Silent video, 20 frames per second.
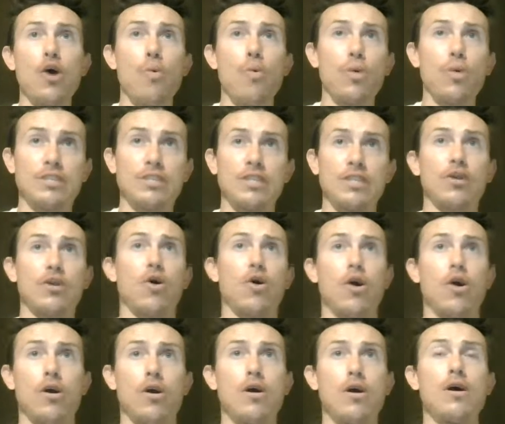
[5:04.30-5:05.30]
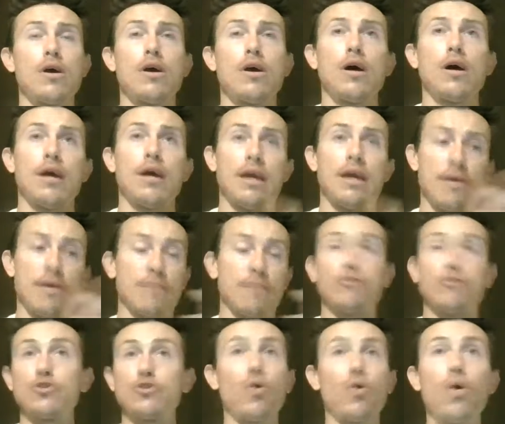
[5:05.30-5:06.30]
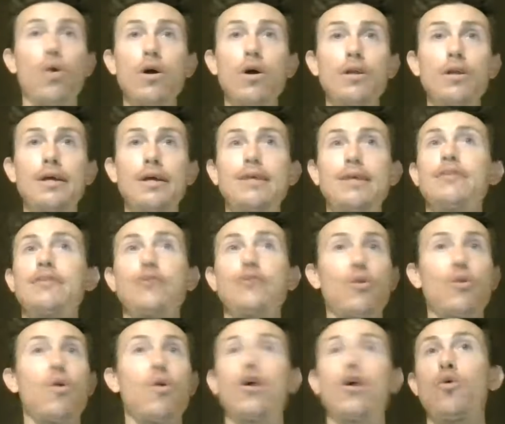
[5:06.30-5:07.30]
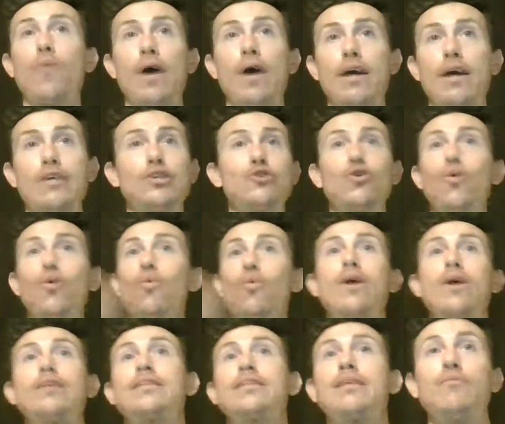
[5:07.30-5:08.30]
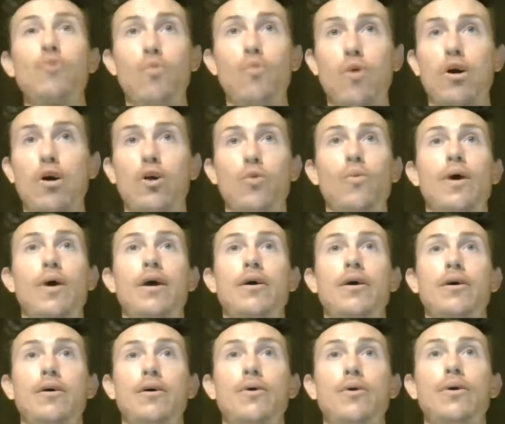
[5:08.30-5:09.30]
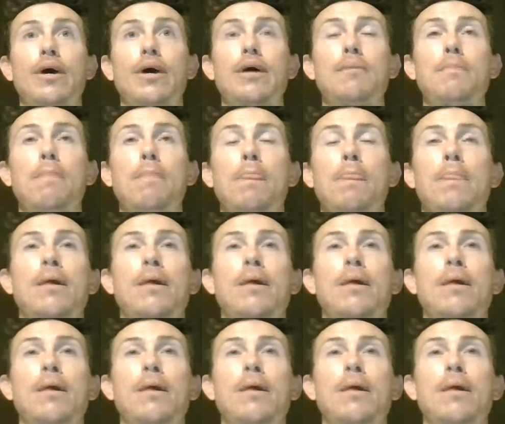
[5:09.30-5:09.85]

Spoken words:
what's in the car. If there's no oil in it, they're going to walk away. You don't want them to walk away. Okay.